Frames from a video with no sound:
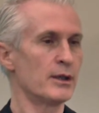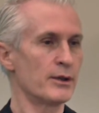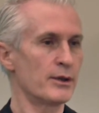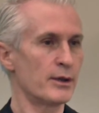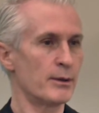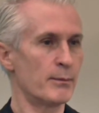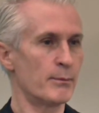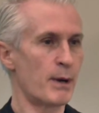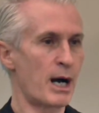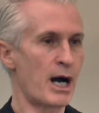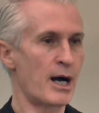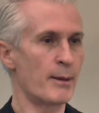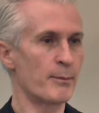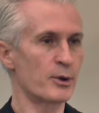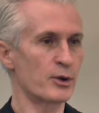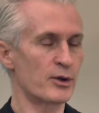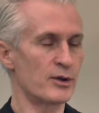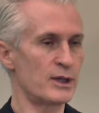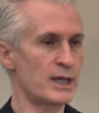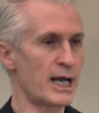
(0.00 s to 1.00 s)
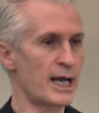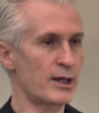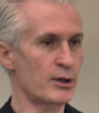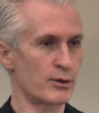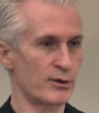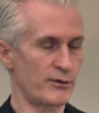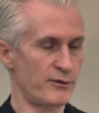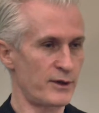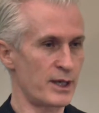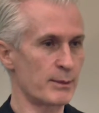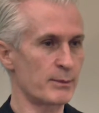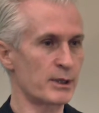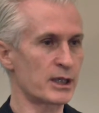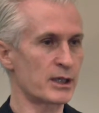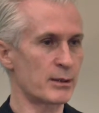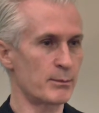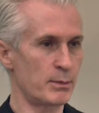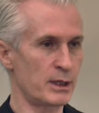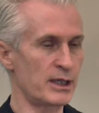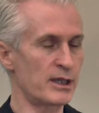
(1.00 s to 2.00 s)
the mom or the dad or the family
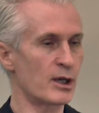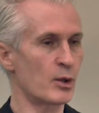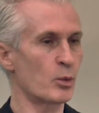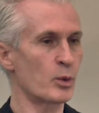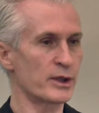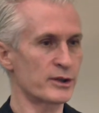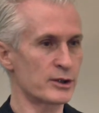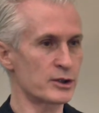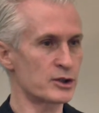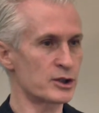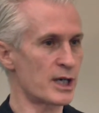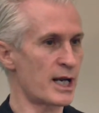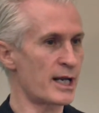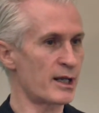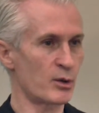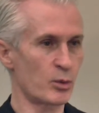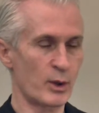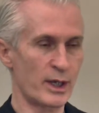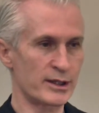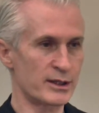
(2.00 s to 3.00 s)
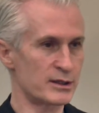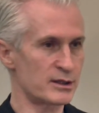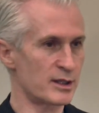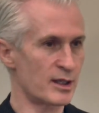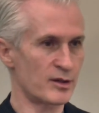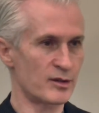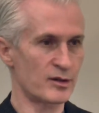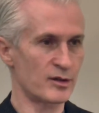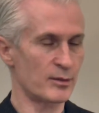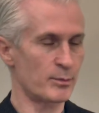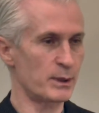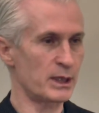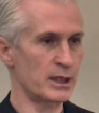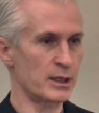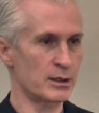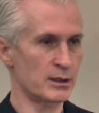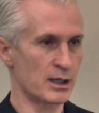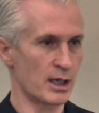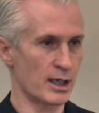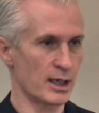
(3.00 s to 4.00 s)
can be there with the child when the test is
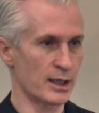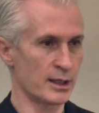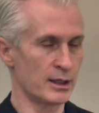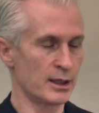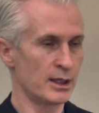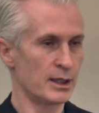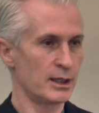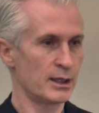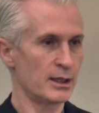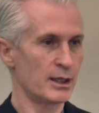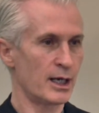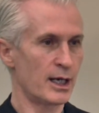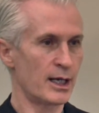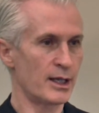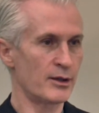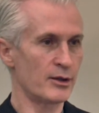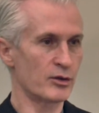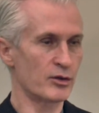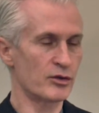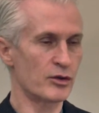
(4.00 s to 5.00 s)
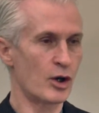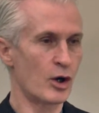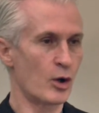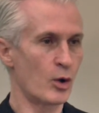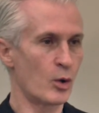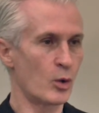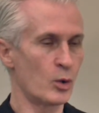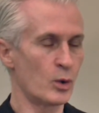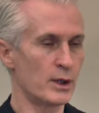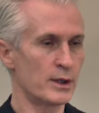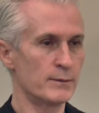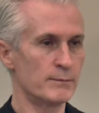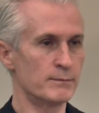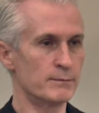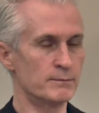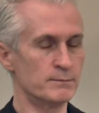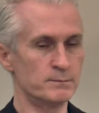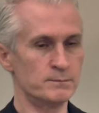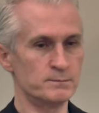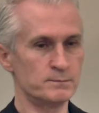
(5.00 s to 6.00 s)
being done. There's no
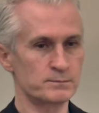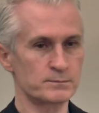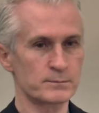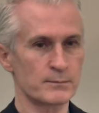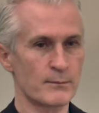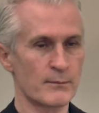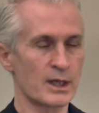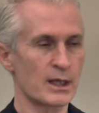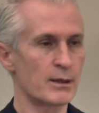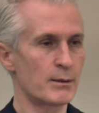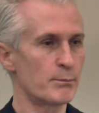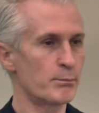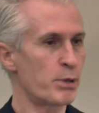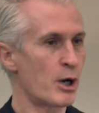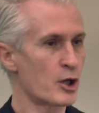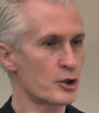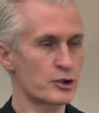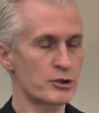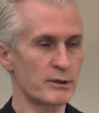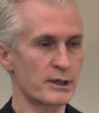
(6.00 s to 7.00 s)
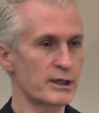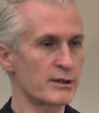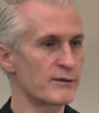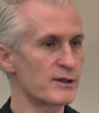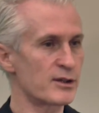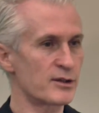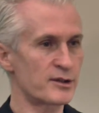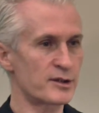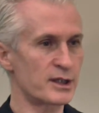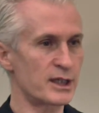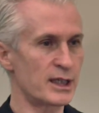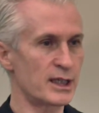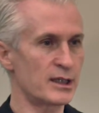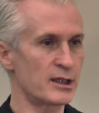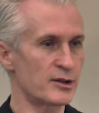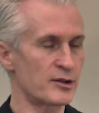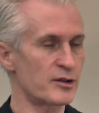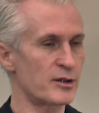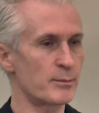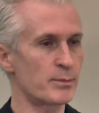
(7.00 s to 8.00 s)
puncturing of the skin.
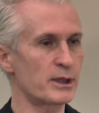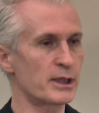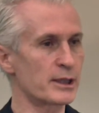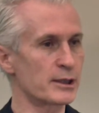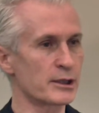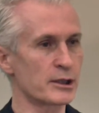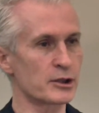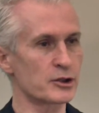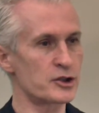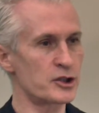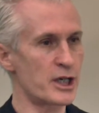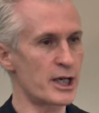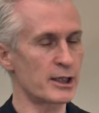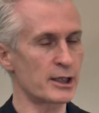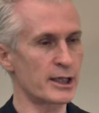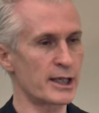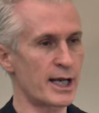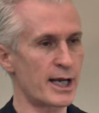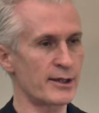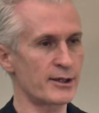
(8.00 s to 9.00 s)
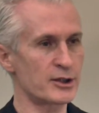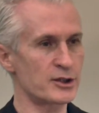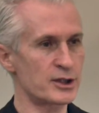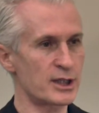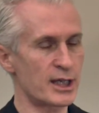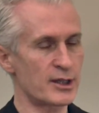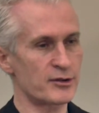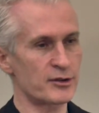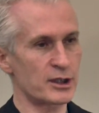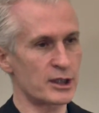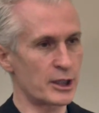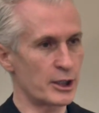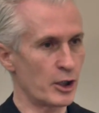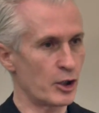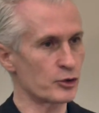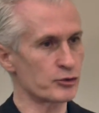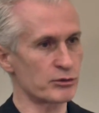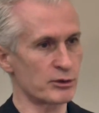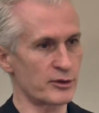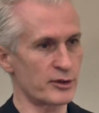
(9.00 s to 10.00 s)
It's simply a little jelly on the chest and an
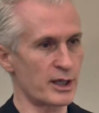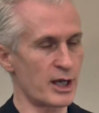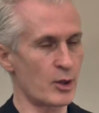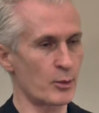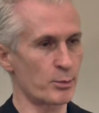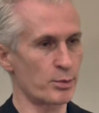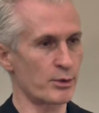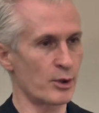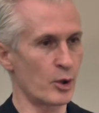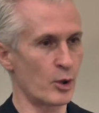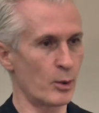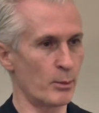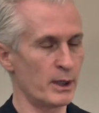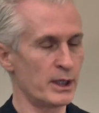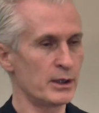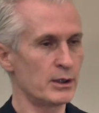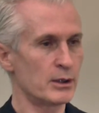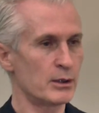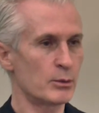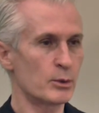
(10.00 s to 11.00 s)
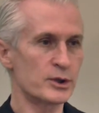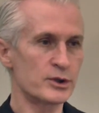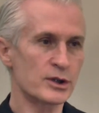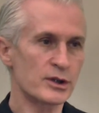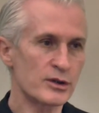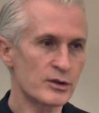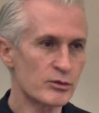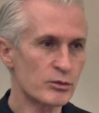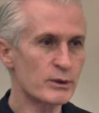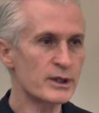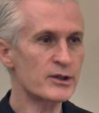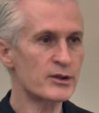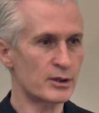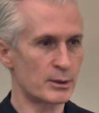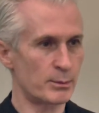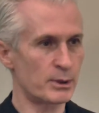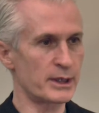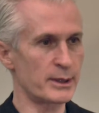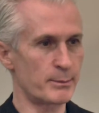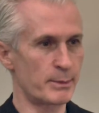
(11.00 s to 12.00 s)
ultrasound probe, which is
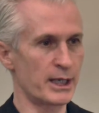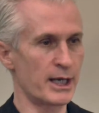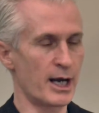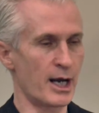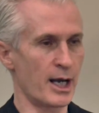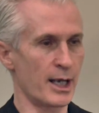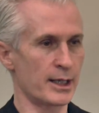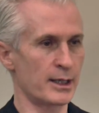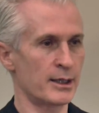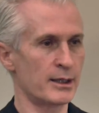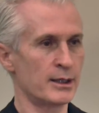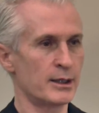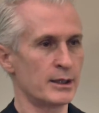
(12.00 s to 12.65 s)
reasonably benign.